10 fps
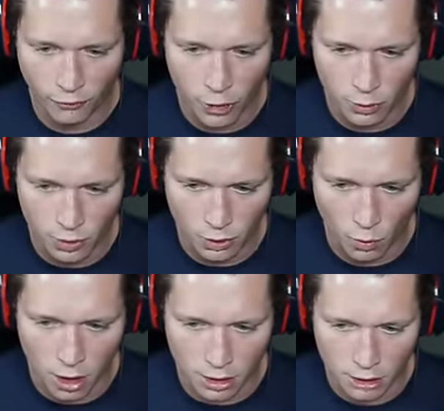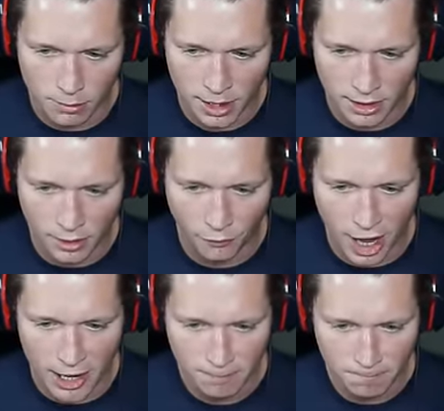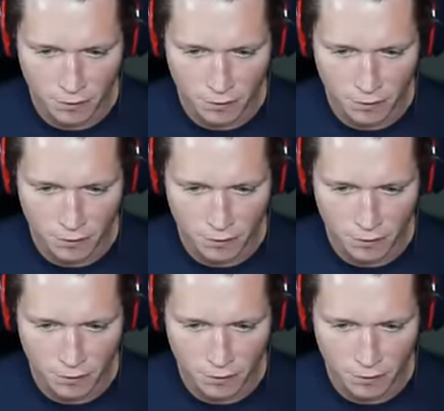flirting with the wall a little bit. That's fine.